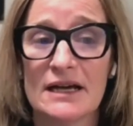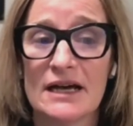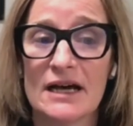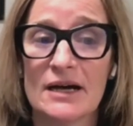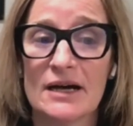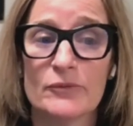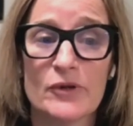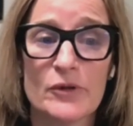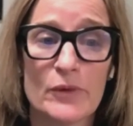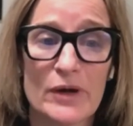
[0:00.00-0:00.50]

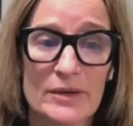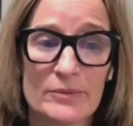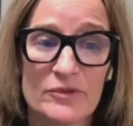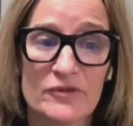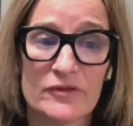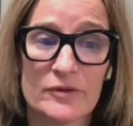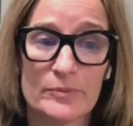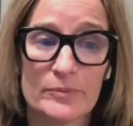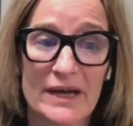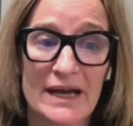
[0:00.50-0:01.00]
Um, we want
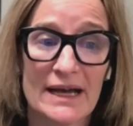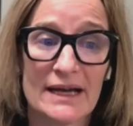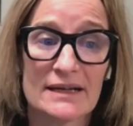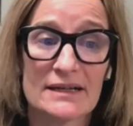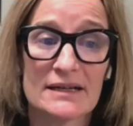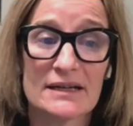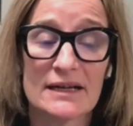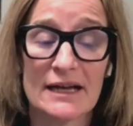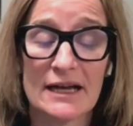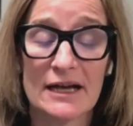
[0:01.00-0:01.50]
to move it
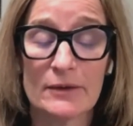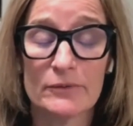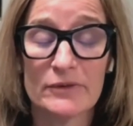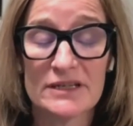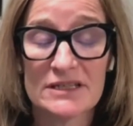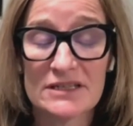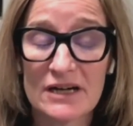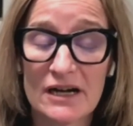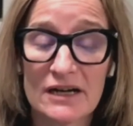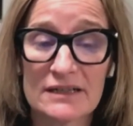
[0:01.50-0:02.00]
back.
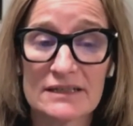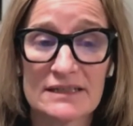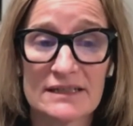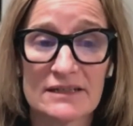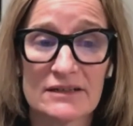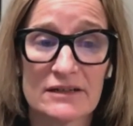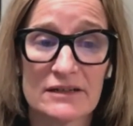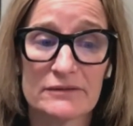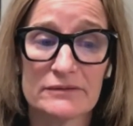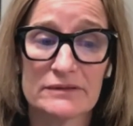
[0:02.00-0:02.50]
Um, we
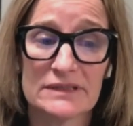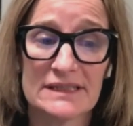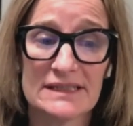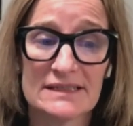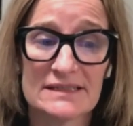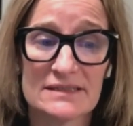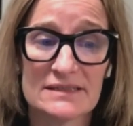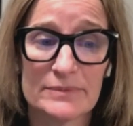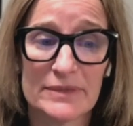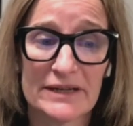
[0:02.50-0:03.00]
talked in our
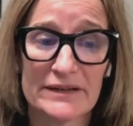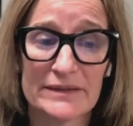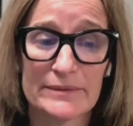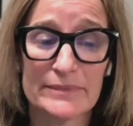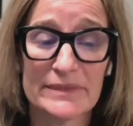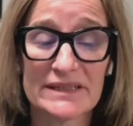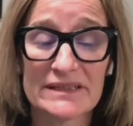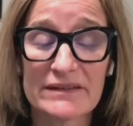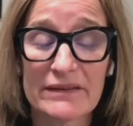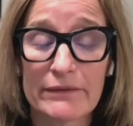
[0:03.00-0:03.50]
release
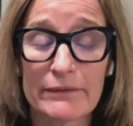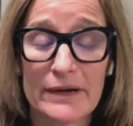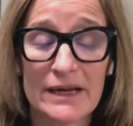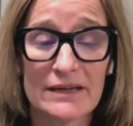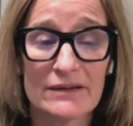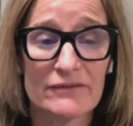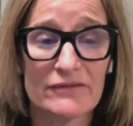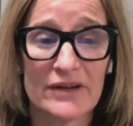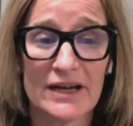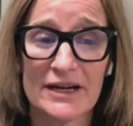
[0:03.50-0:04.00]
about a mixed
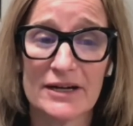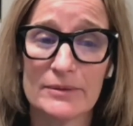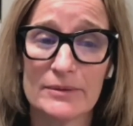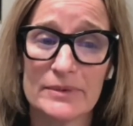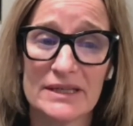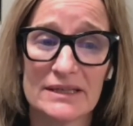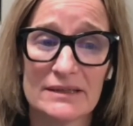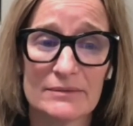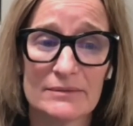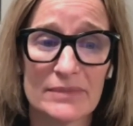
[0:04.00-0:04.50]
threat
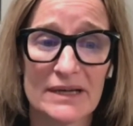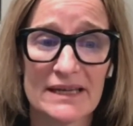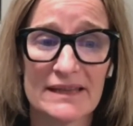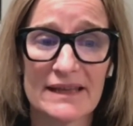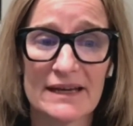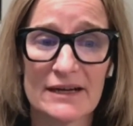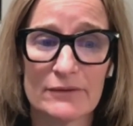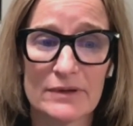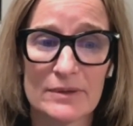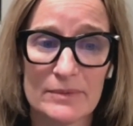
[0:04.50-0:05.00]
environment, and
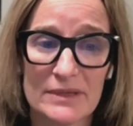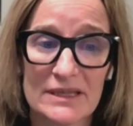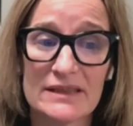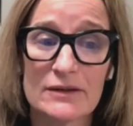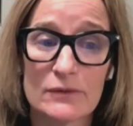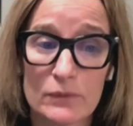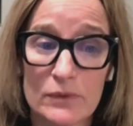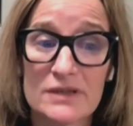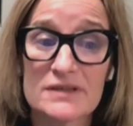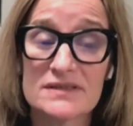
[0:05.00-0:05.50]
by that we
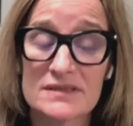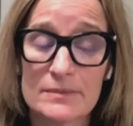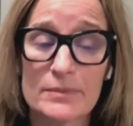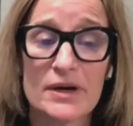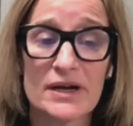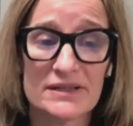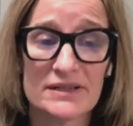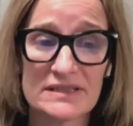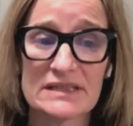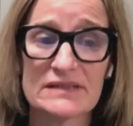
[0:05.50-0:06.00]
mean there was
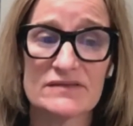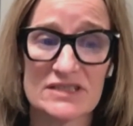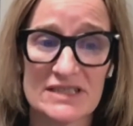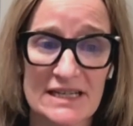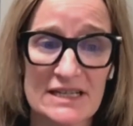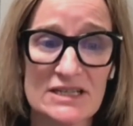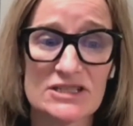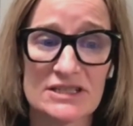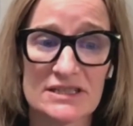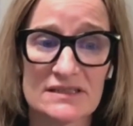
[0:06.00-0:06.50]
some positive
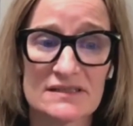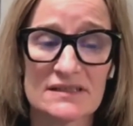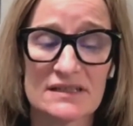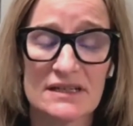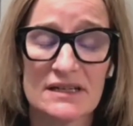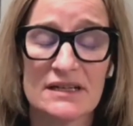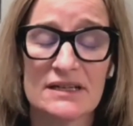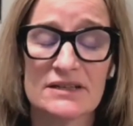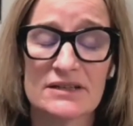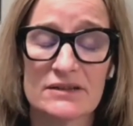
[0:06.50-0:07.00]
changes.
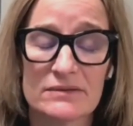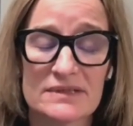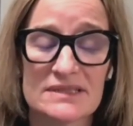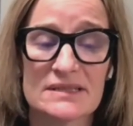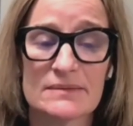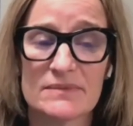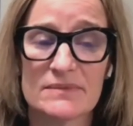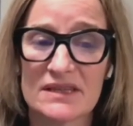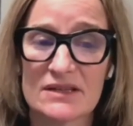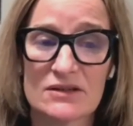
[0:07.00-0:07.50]
There
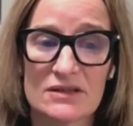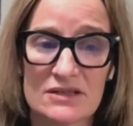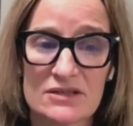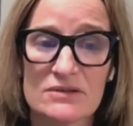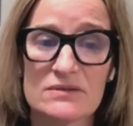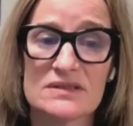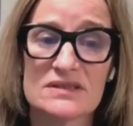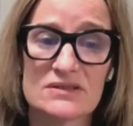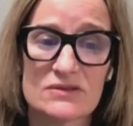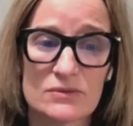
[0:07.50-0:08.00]
was some
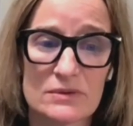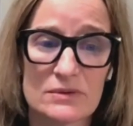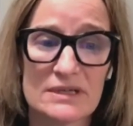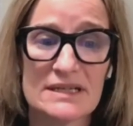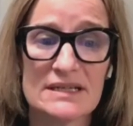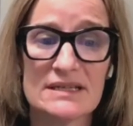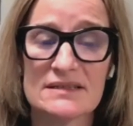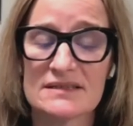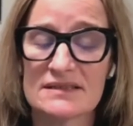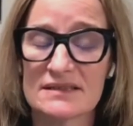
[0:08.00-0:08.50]
good news
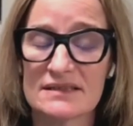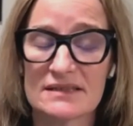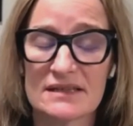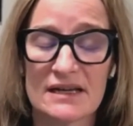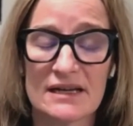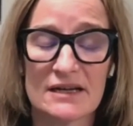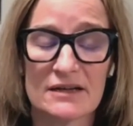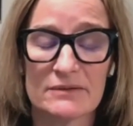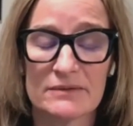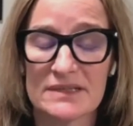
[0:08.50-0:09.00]
stories.
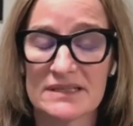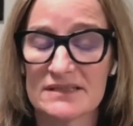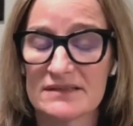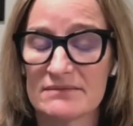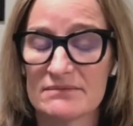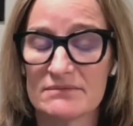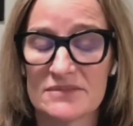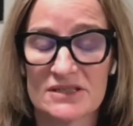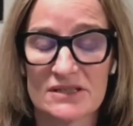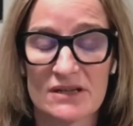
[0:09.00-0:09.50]
Uh, we
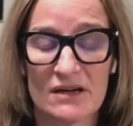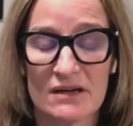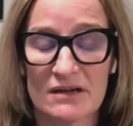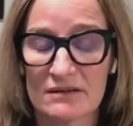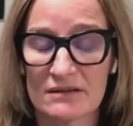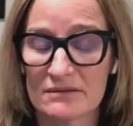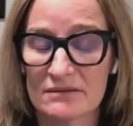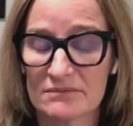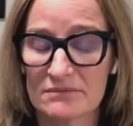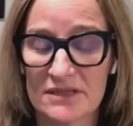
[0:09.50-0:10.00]

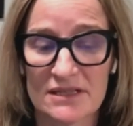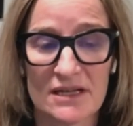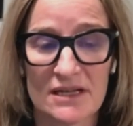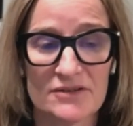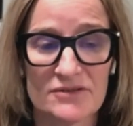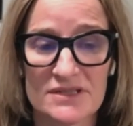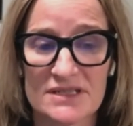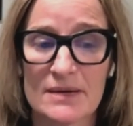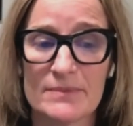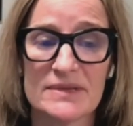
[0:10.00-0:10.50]
saw
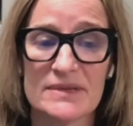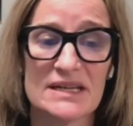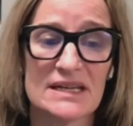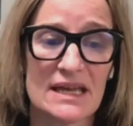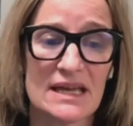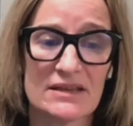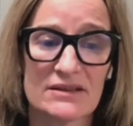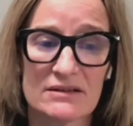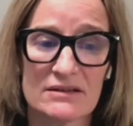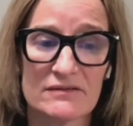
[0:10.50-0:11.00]
countries
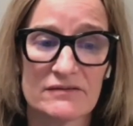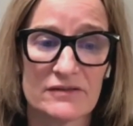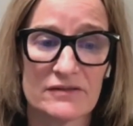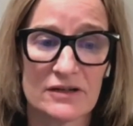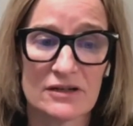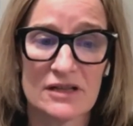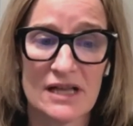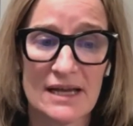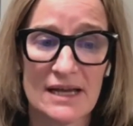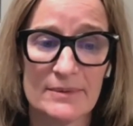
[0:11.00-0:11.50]
coming
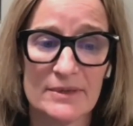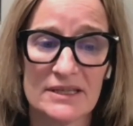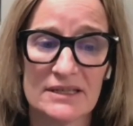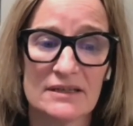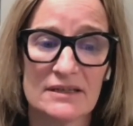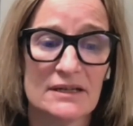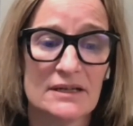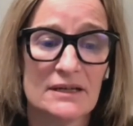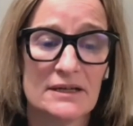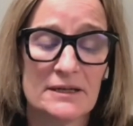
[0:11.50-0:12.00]
together for
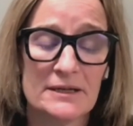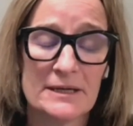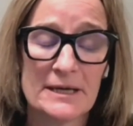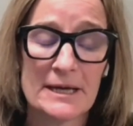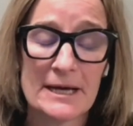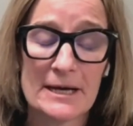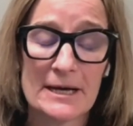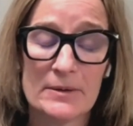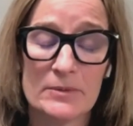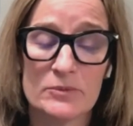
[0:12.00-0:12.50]
climate.
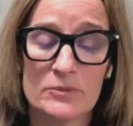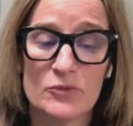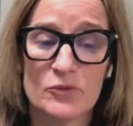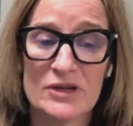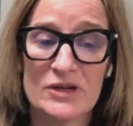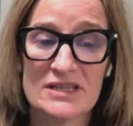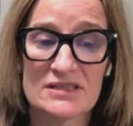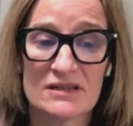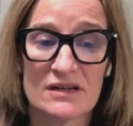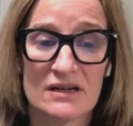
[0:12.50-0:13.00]

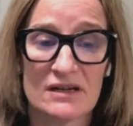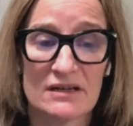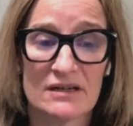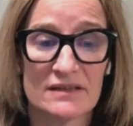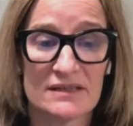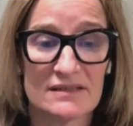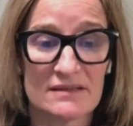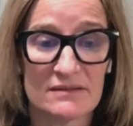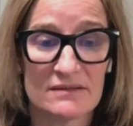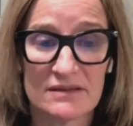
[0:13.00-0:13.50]
Um, we
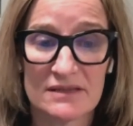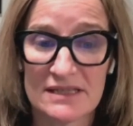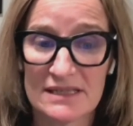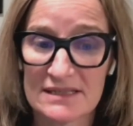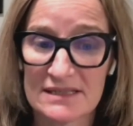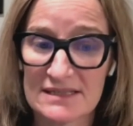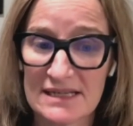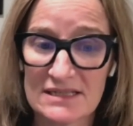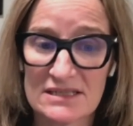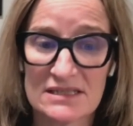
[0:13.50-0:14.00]
saw the,
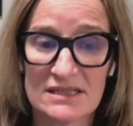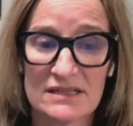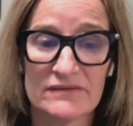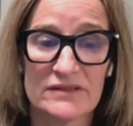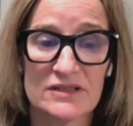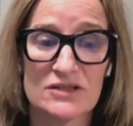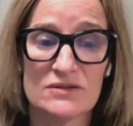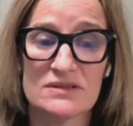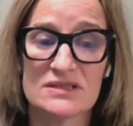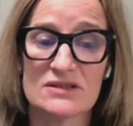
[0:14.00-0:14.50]
the
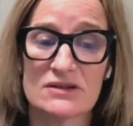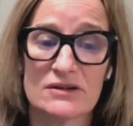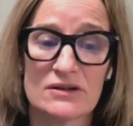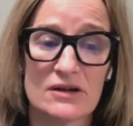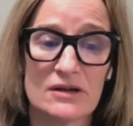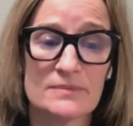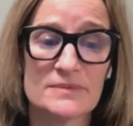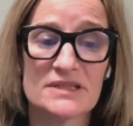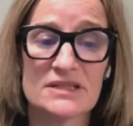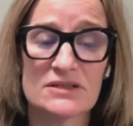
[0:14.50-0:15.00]
extension of a New
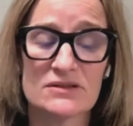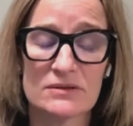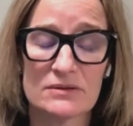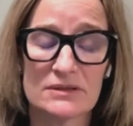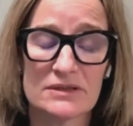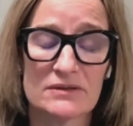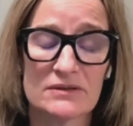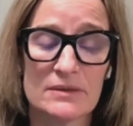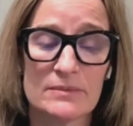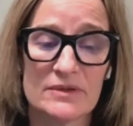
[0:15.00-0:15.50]
START arms
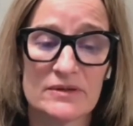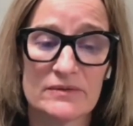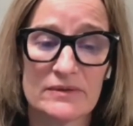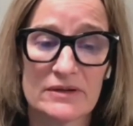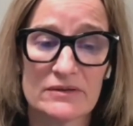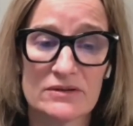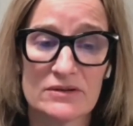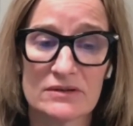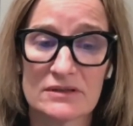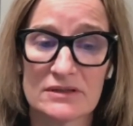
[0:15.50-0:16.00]
control
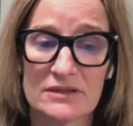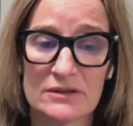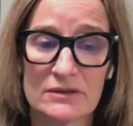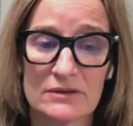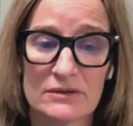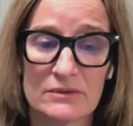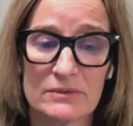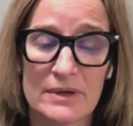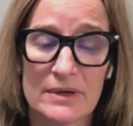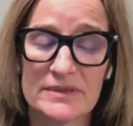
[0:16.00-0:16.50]
agreement around
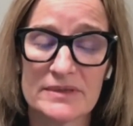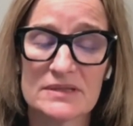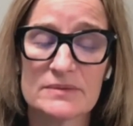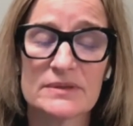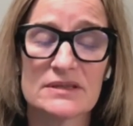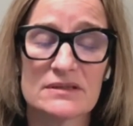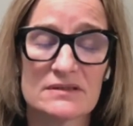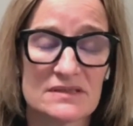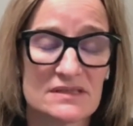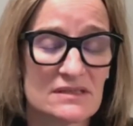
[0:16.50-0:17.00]
nuclear
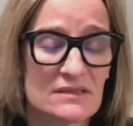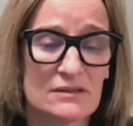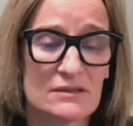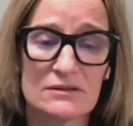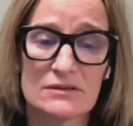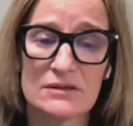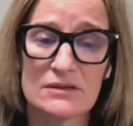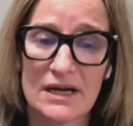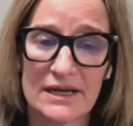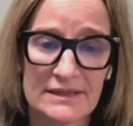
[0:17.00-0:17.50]
weapons, but there's
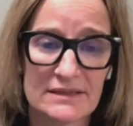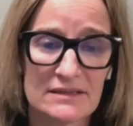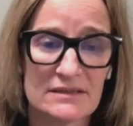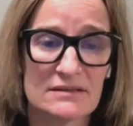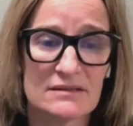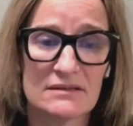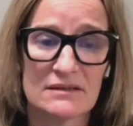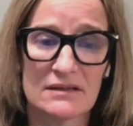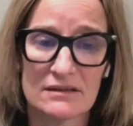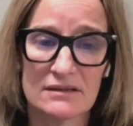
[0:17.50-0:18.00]
still a lot
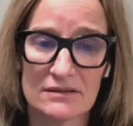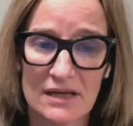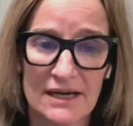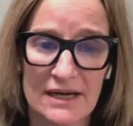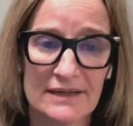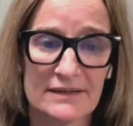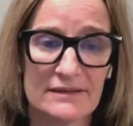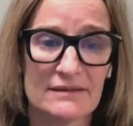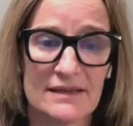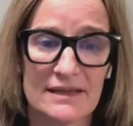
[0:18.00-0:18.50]
a
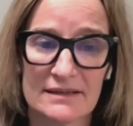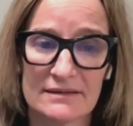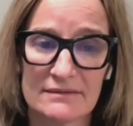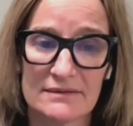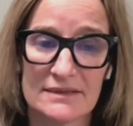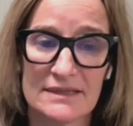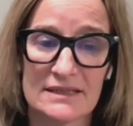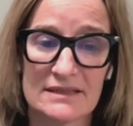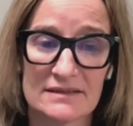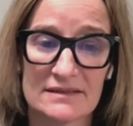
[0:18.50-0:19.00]
lot
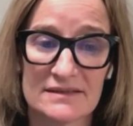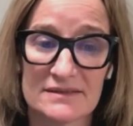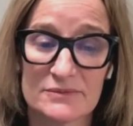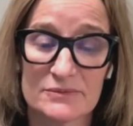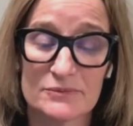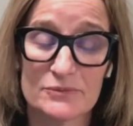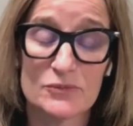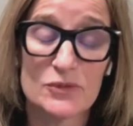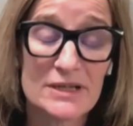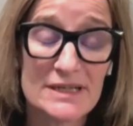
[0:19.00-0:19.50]
that
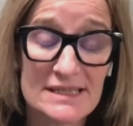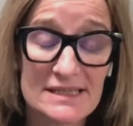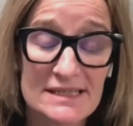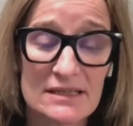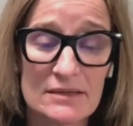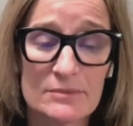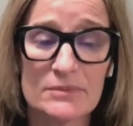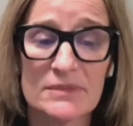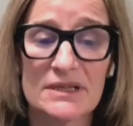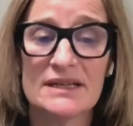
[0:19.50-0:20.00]
is
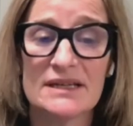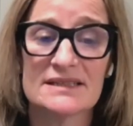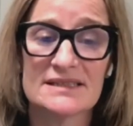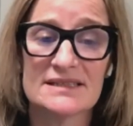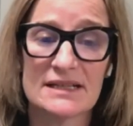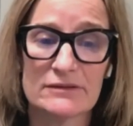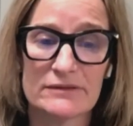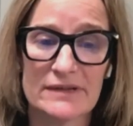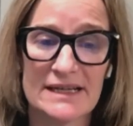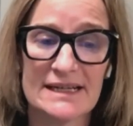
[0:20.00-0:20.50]
worrisome,
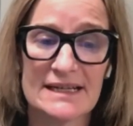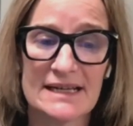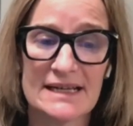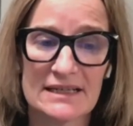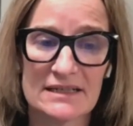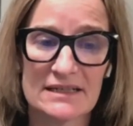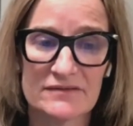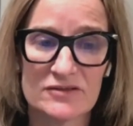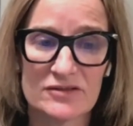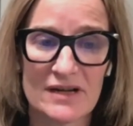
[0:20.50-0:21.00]

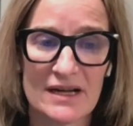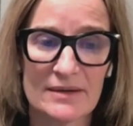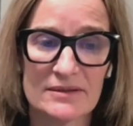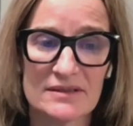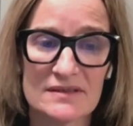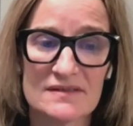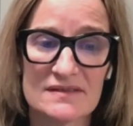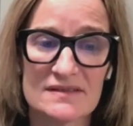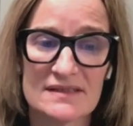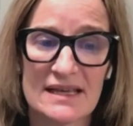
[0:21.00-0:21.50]
accelerating negative
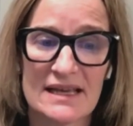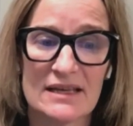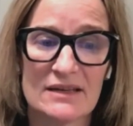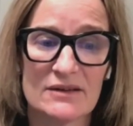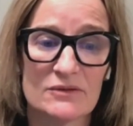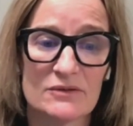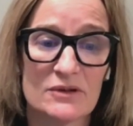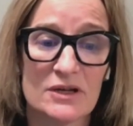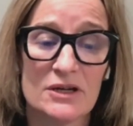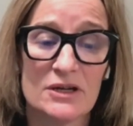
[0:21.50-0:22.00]
trends,
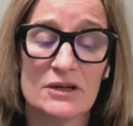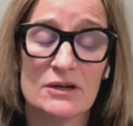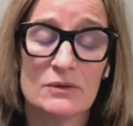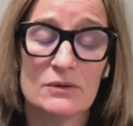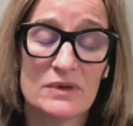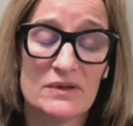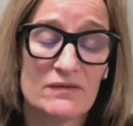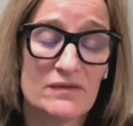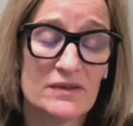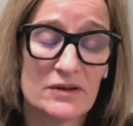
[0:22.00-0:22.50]
and
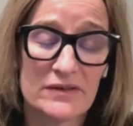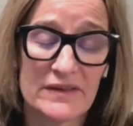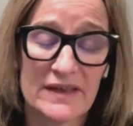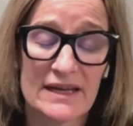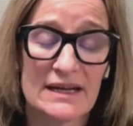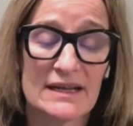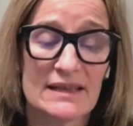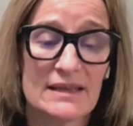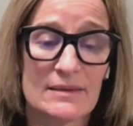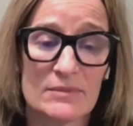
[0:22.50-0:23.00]
we
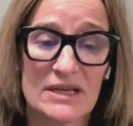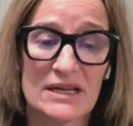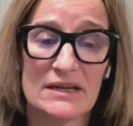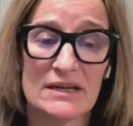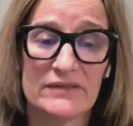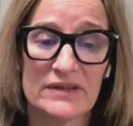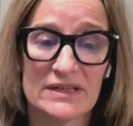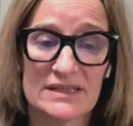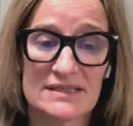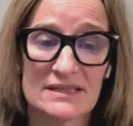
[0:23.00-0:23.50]
feel that, I
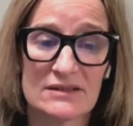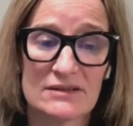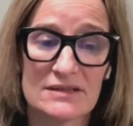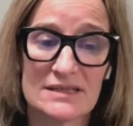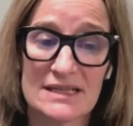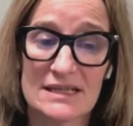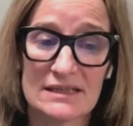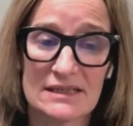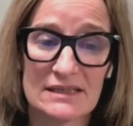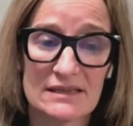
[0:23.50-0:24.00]
think many of us
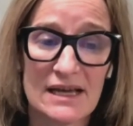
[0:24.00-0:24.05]
in our